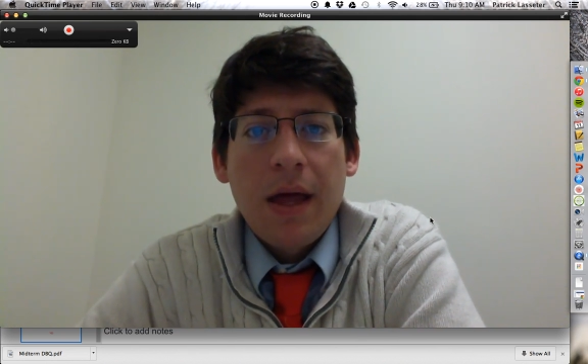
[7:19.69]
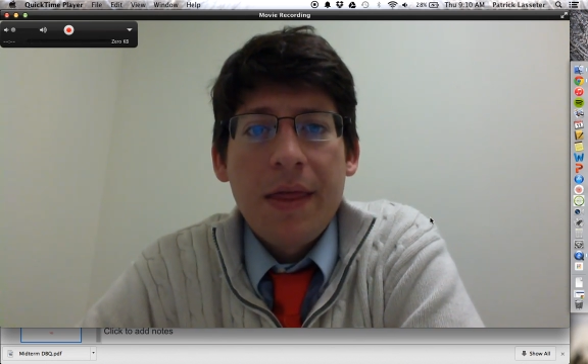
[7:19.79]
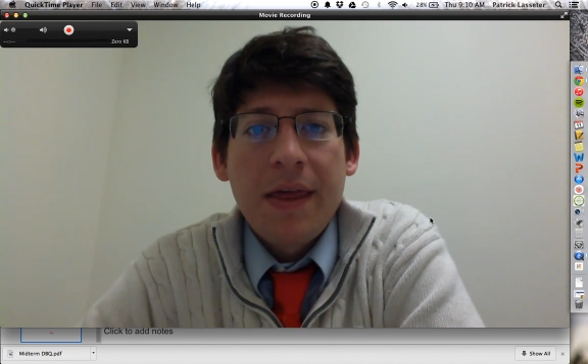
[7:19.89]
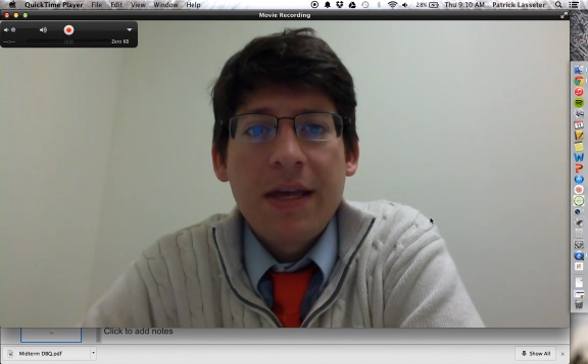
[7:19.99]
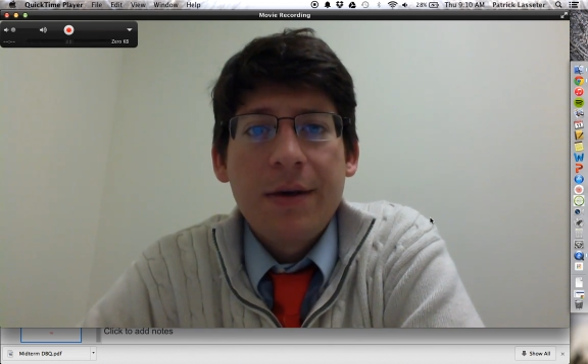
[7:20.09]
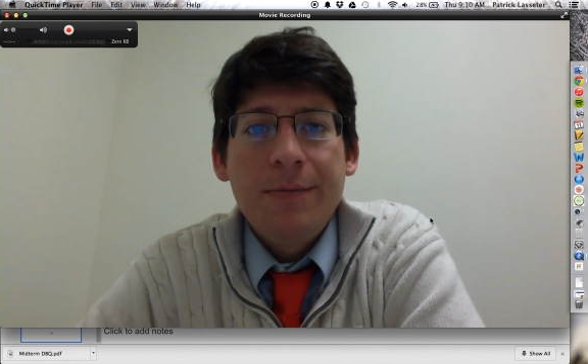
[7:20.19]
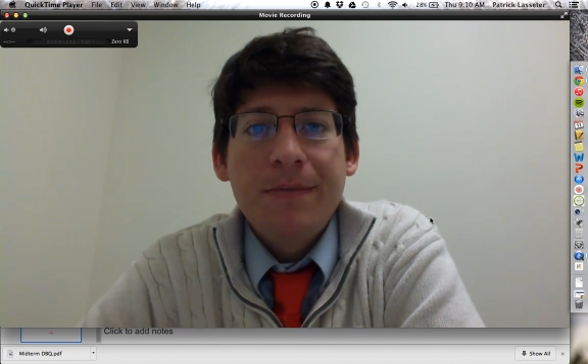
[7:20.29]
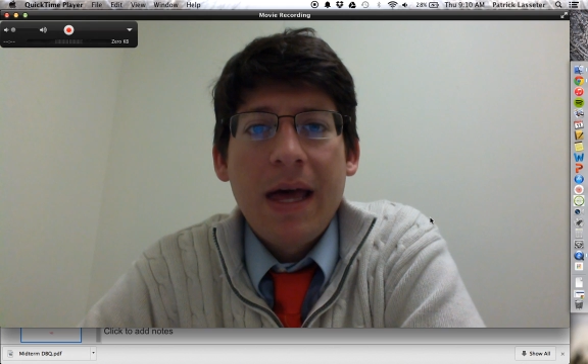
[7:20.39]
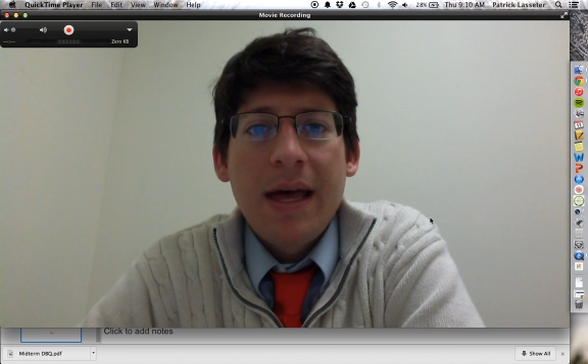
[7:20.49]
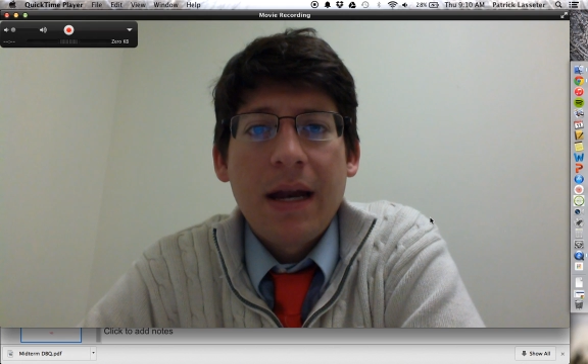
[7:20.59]
Thank you,
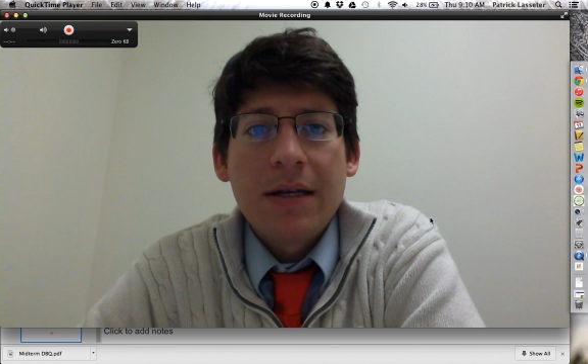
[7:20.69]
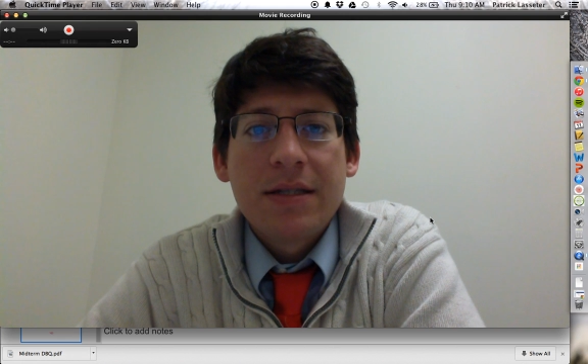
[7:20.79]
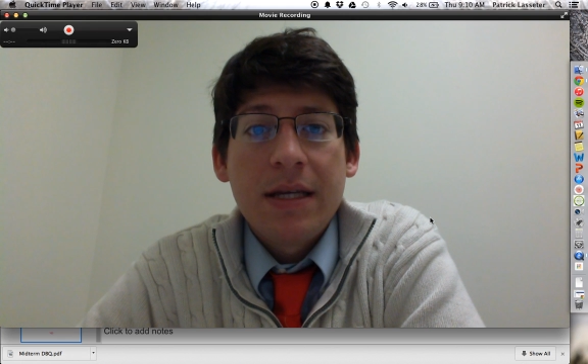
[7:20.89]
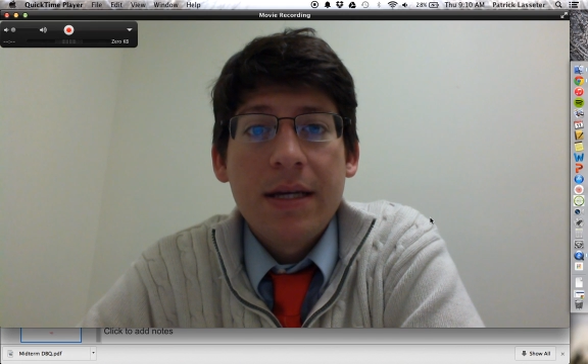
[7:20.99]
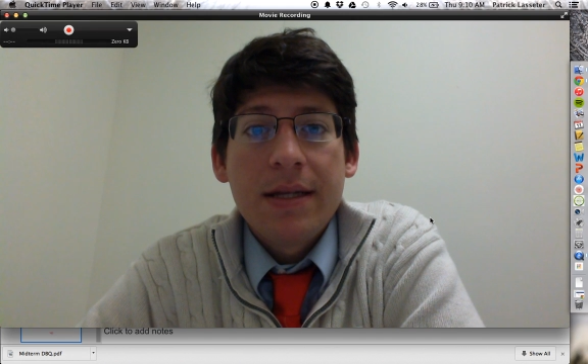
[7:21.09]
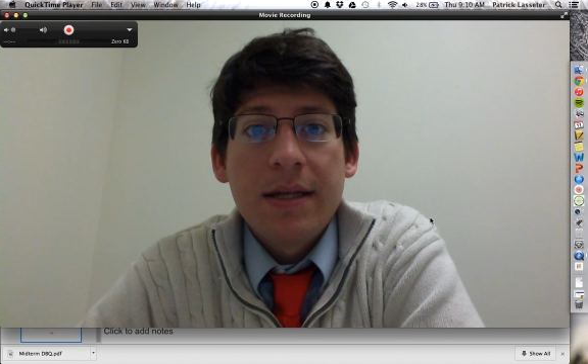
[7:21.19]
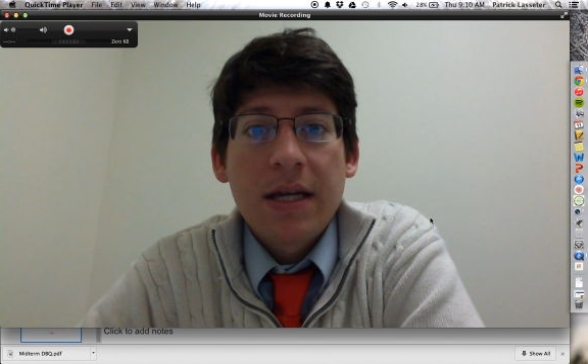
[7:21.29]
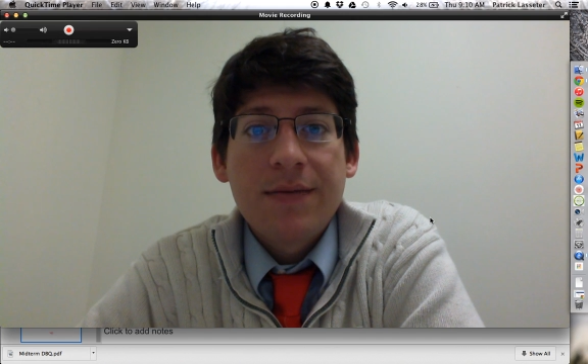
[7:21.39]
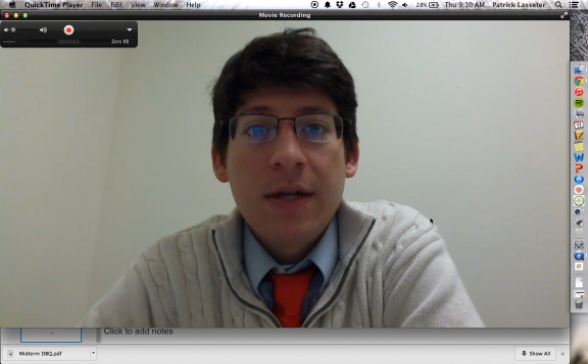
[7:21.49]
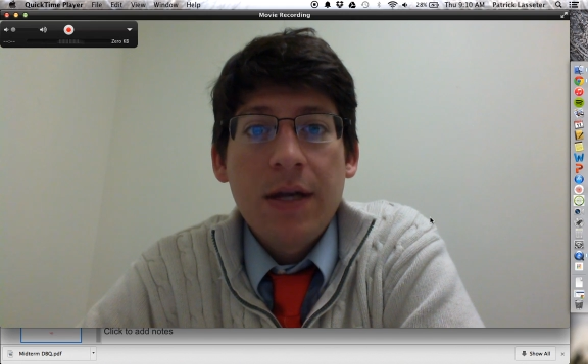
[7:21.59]
and I'll see you in the
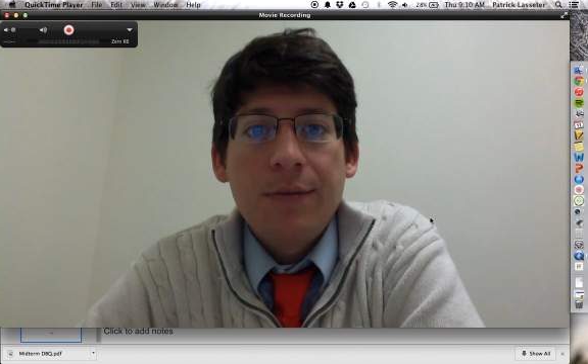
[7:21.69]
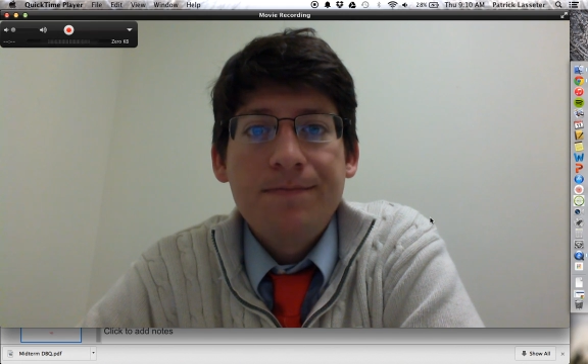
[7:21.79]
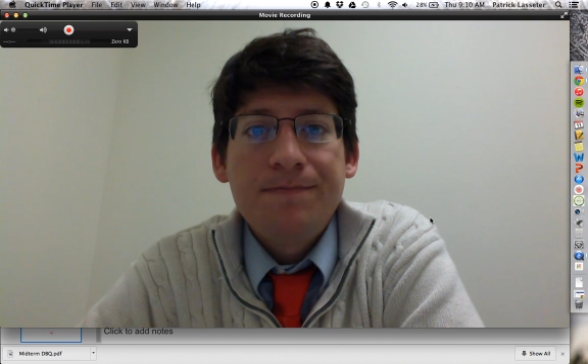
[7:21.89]
next video.